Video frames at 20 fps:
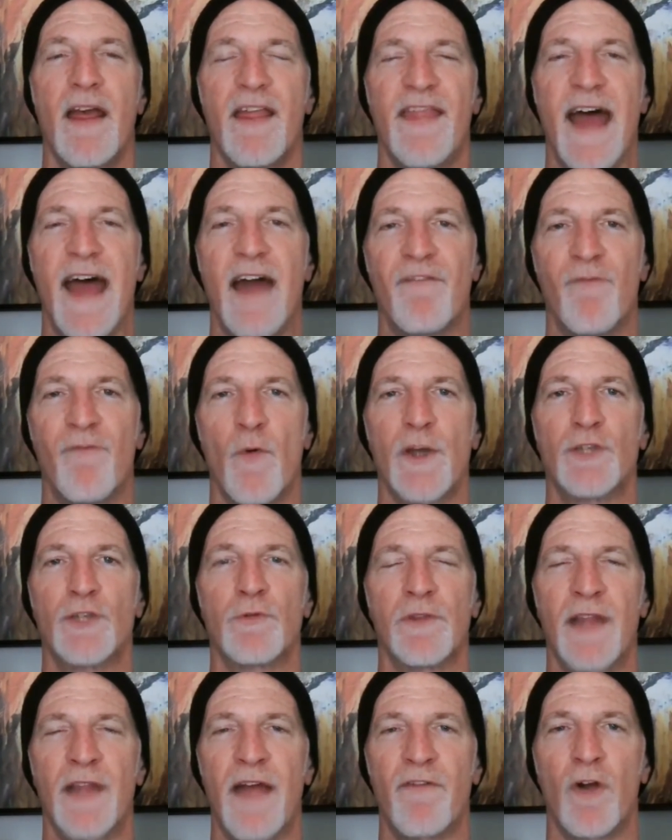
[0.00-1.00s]
That voice
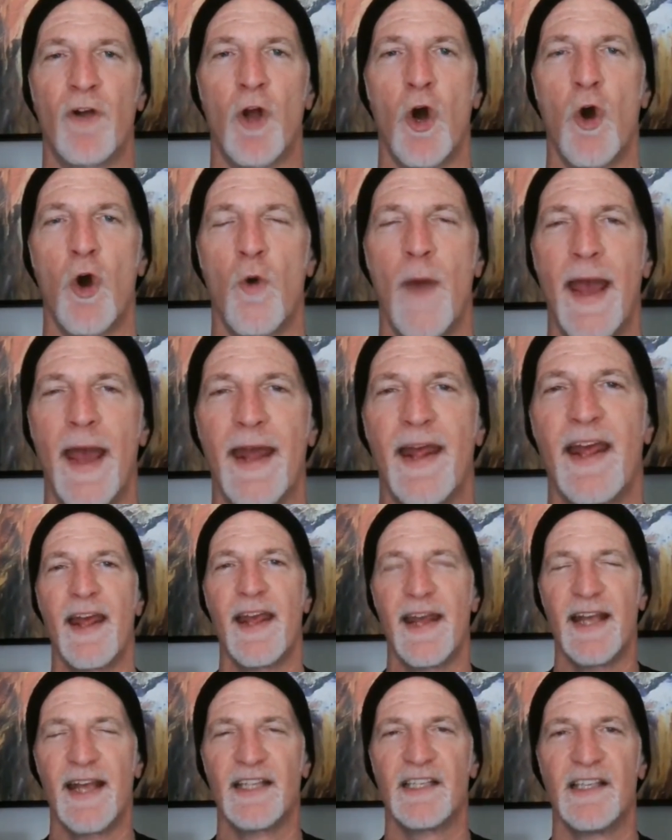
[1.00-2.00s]
will never go away.
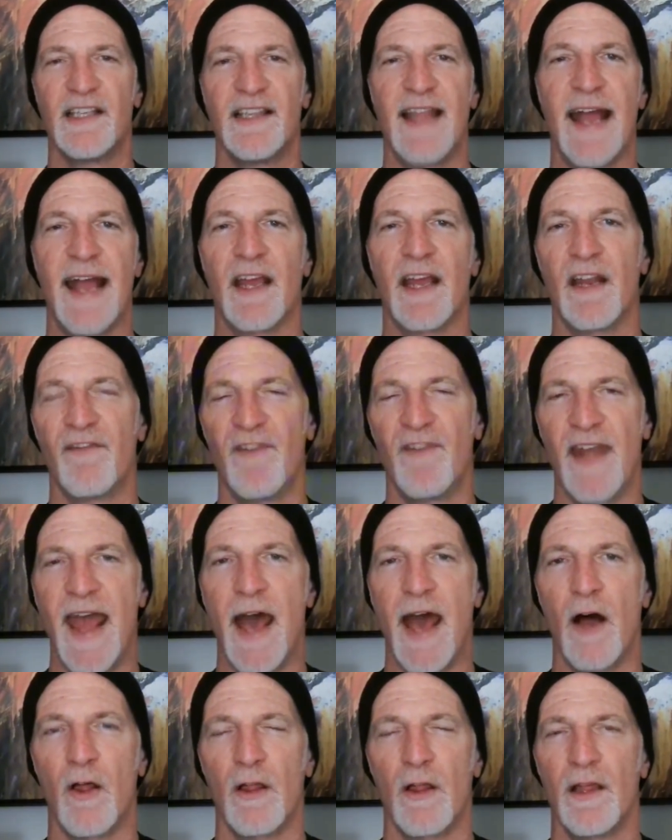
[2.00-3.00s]
It's negative
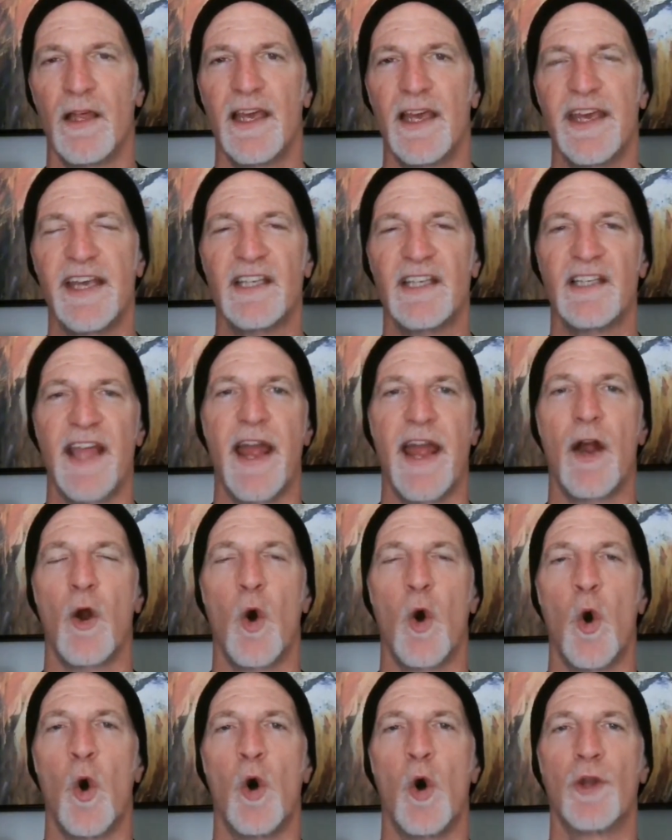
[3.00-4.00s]
Nell. He's there
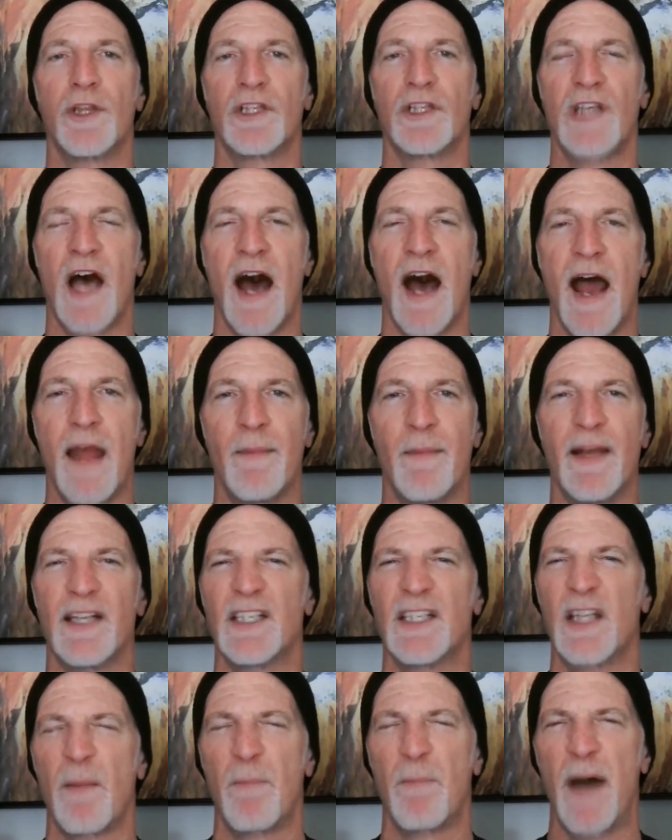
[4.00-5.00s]
all the time.
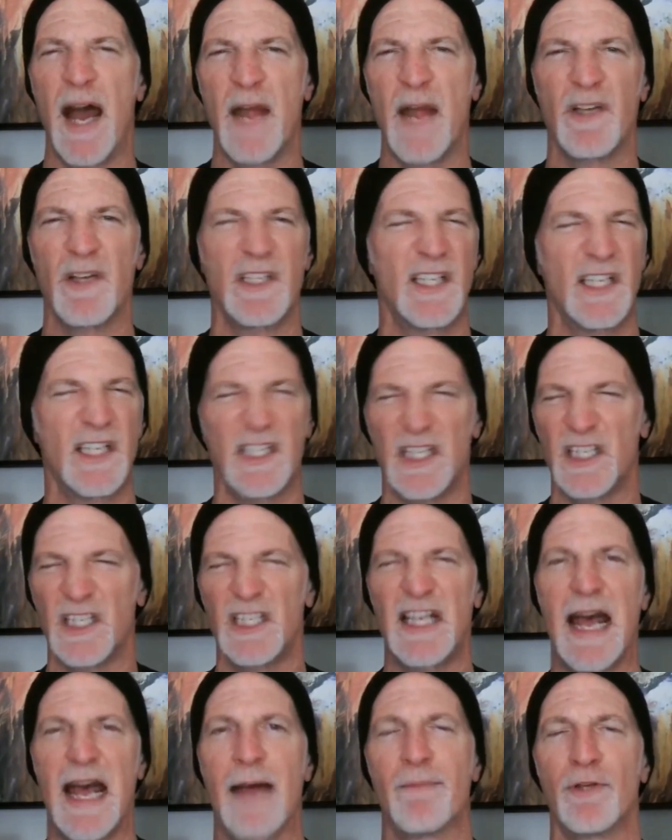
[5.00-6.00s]
It's the pirates. It's the
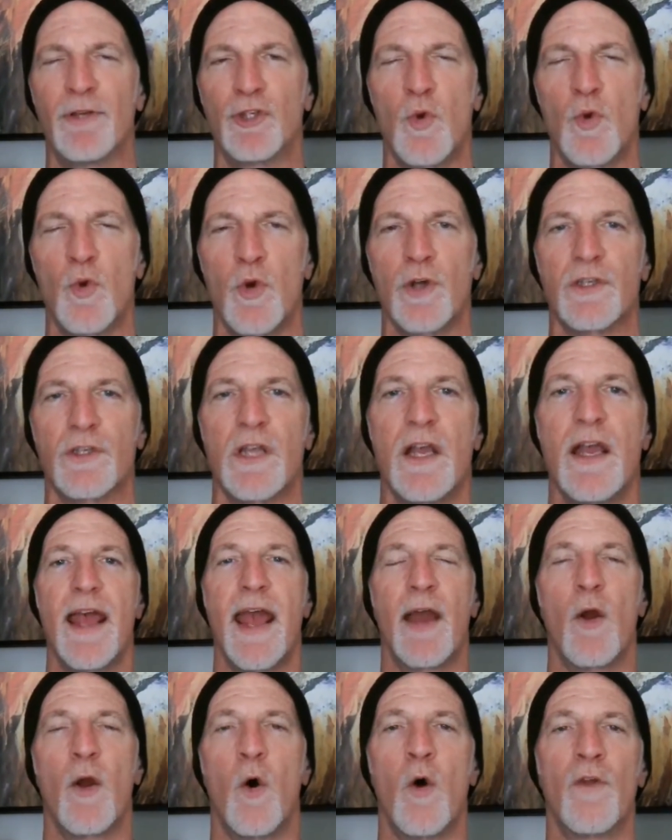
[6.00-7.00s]
saboteurs.
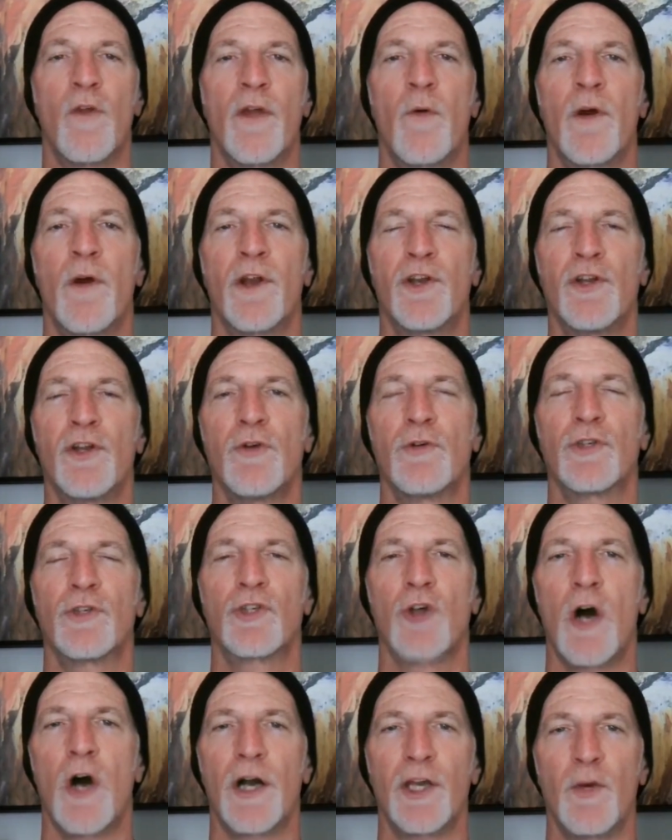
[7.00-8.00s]
And all they want to do is
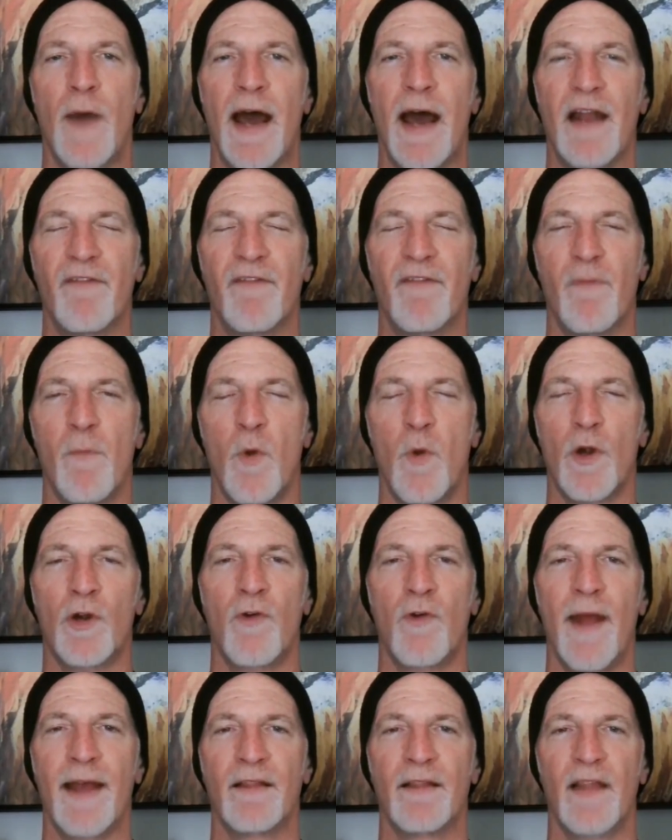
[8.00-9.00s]
talk you out of a more
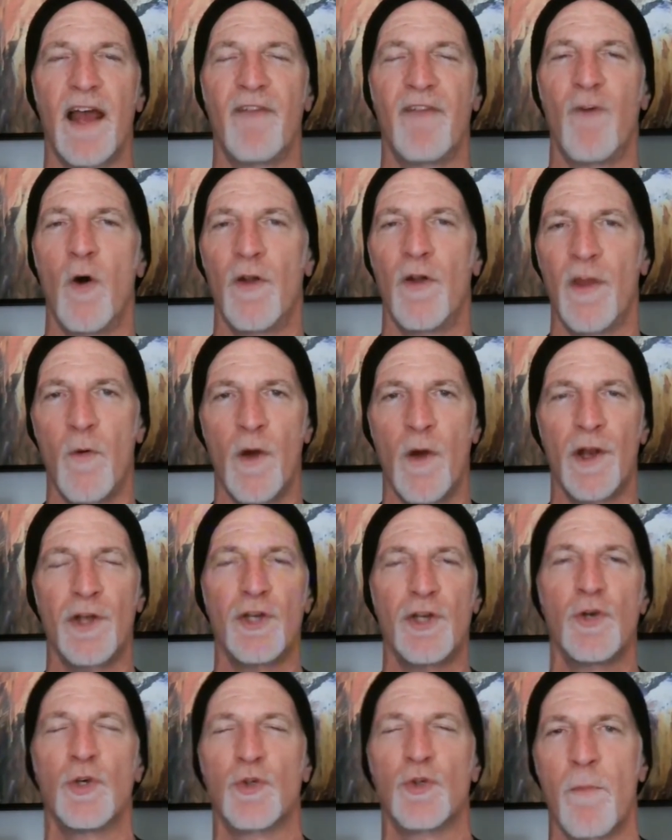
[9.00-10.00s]
grand life. All they want to
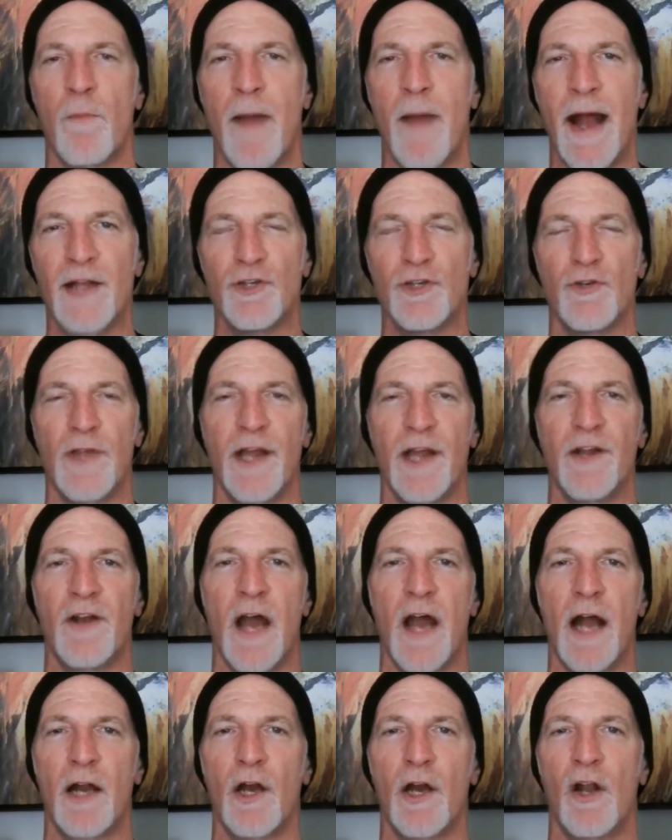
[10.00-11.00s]
do is remind you that you're
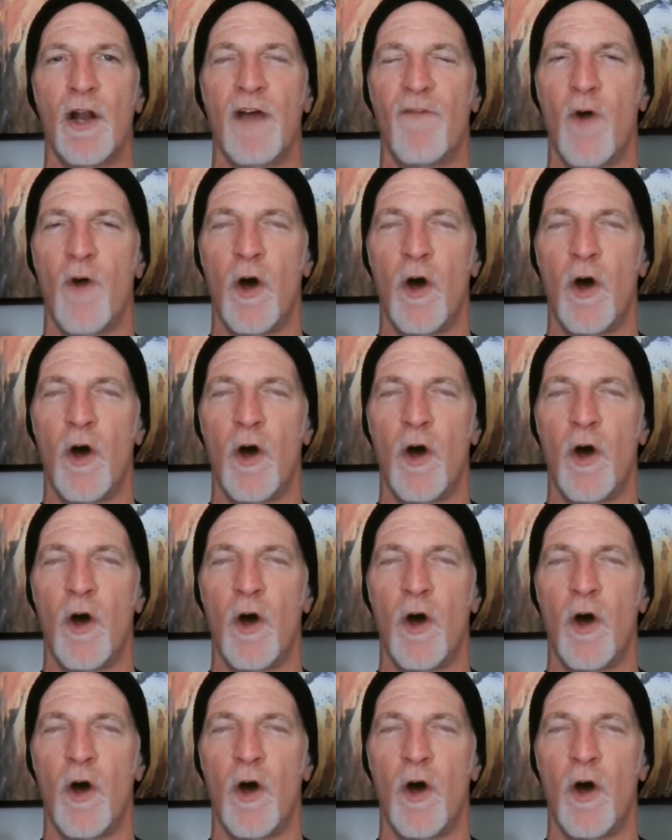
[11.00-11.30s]
not good enough.